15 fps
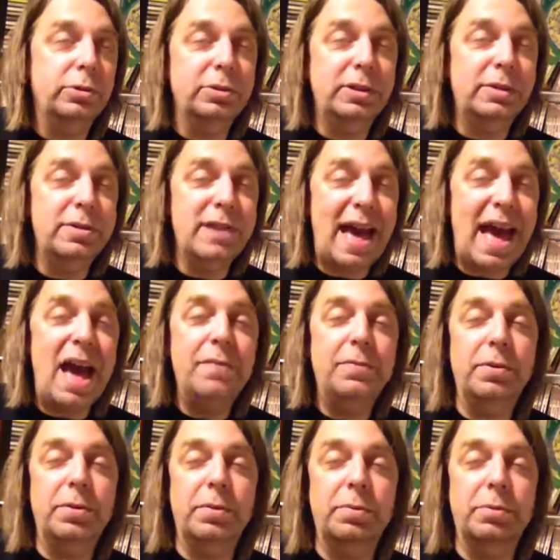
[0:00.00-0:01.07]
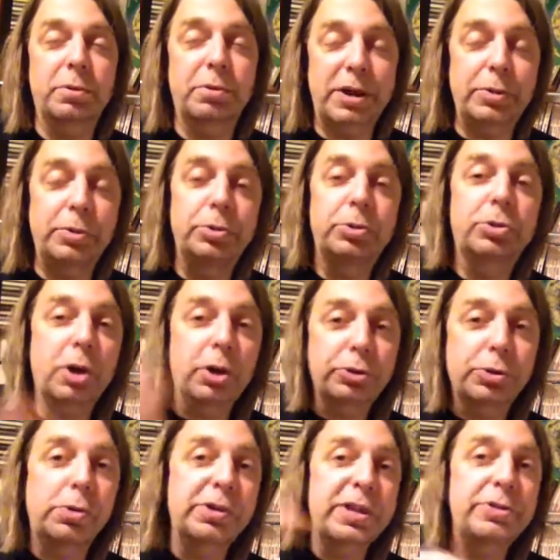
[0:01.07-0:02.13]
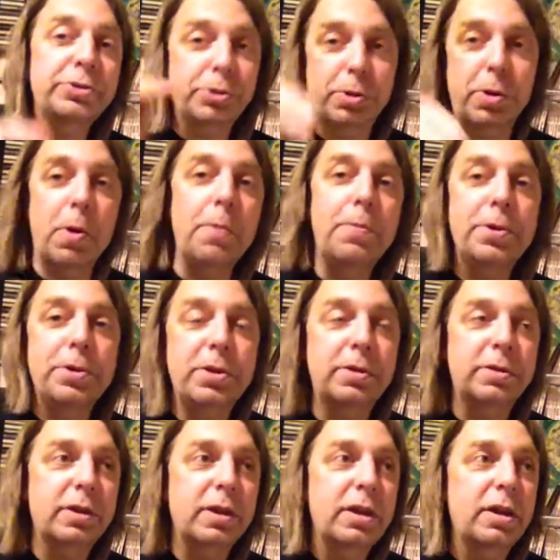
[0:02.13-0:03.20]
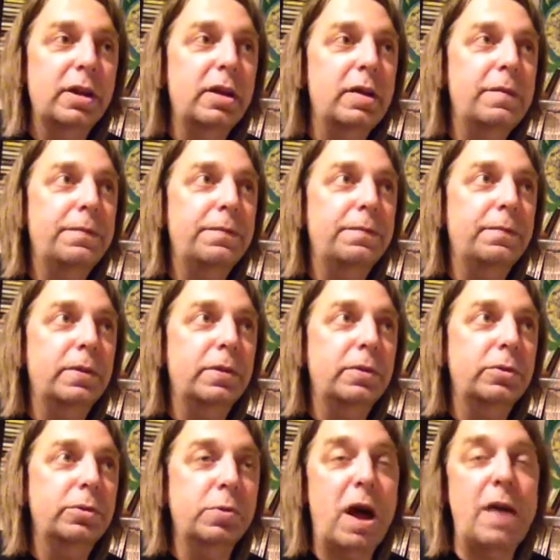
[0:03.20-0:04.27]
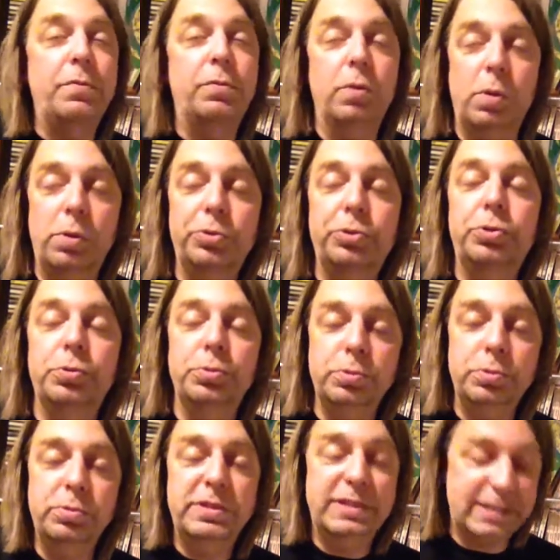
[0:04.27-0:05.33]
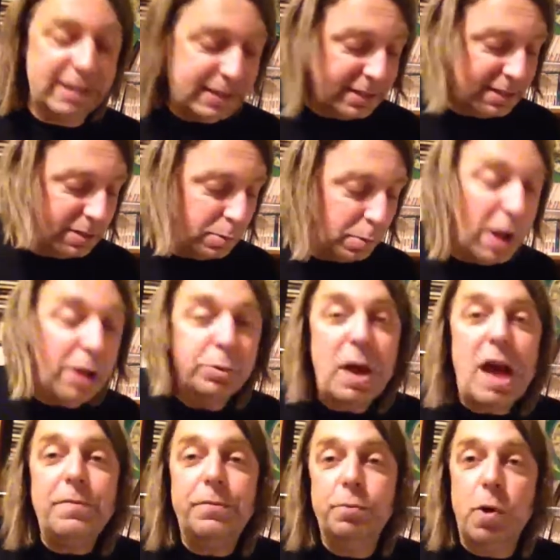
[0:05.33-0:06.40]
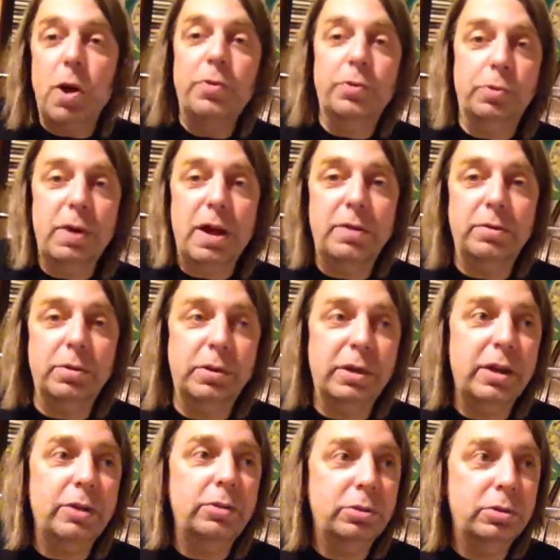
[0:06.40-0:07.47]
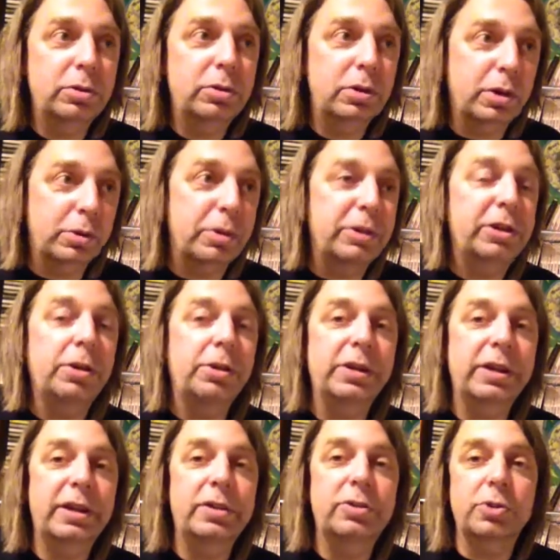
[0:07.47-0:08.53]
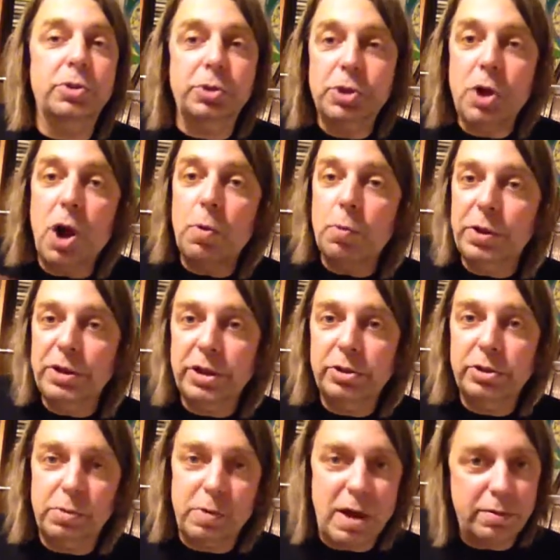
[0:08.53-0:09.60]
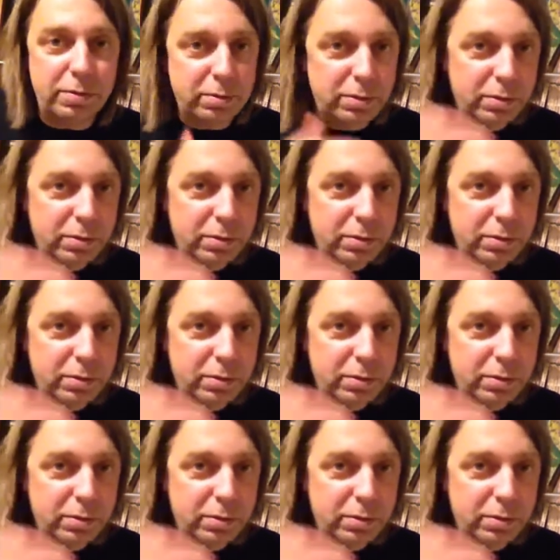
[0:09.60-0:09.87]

didn't have a greater total than your opponent, if you have rolled 2-6, well, you have won the round. Okay, a critical hit, you are winning the round.